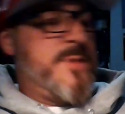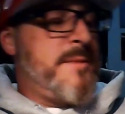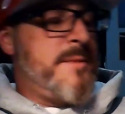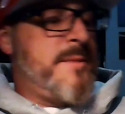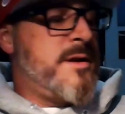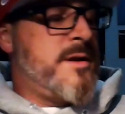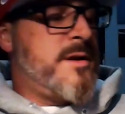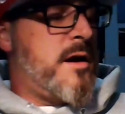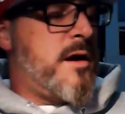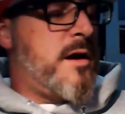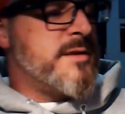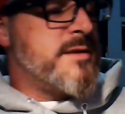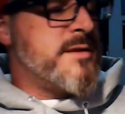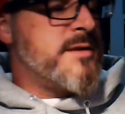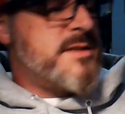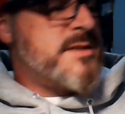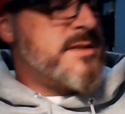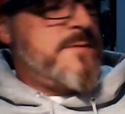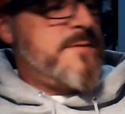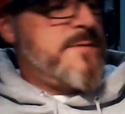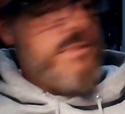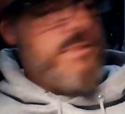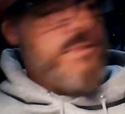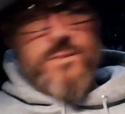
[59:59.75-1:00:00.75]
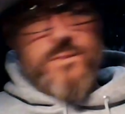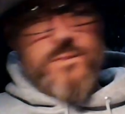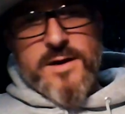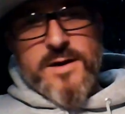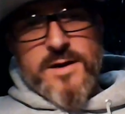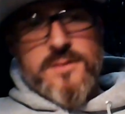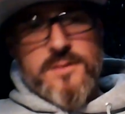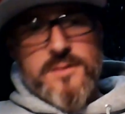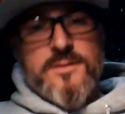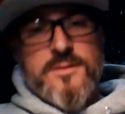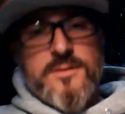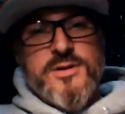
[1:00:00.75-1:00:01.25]
But I mean, honestly, if you
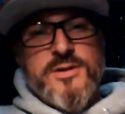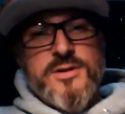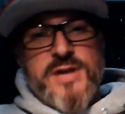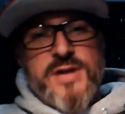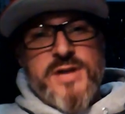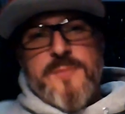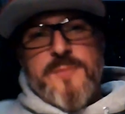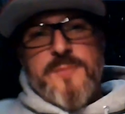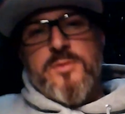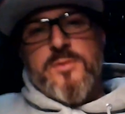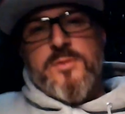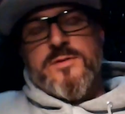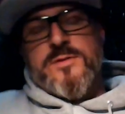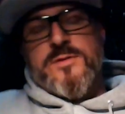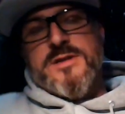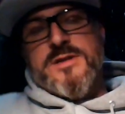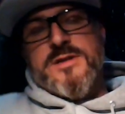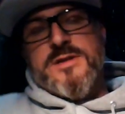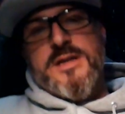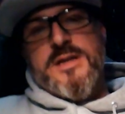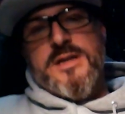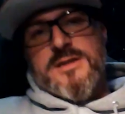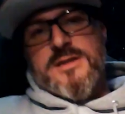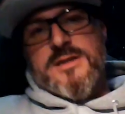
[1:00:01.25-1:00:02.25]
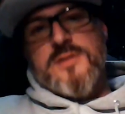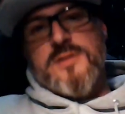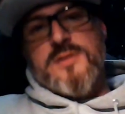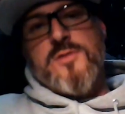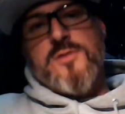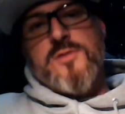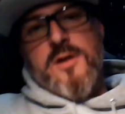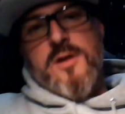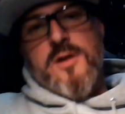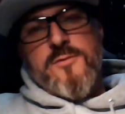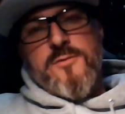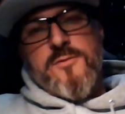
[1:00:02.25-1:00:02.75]
regularly shampoo the seats
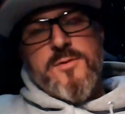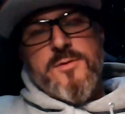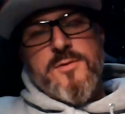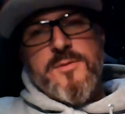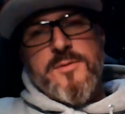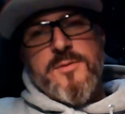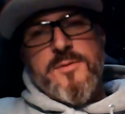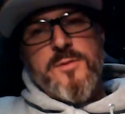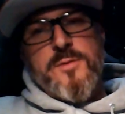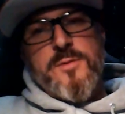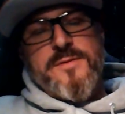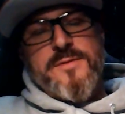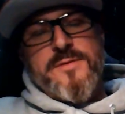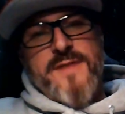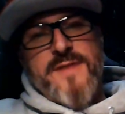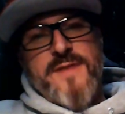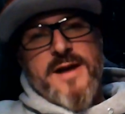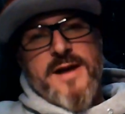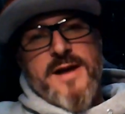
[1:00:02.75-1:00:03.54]
and you cover them, they'll be